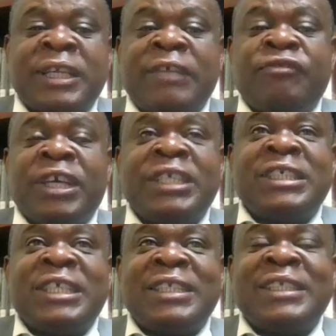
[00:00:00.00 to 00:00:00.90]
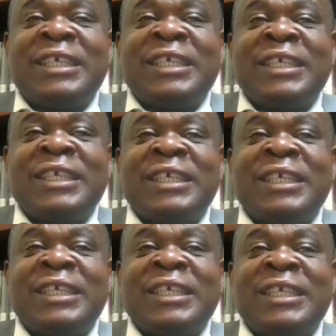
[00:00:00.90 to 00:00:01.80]
therefore Asian
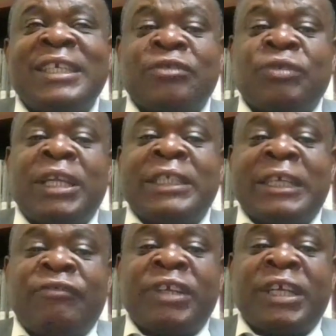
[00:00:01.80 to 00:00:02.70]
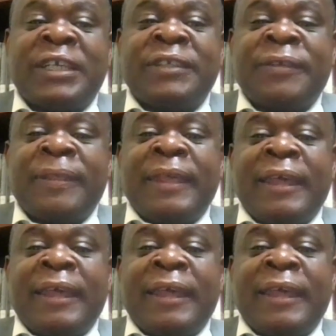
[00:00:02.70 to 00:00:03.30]
lineage, as well as Africa.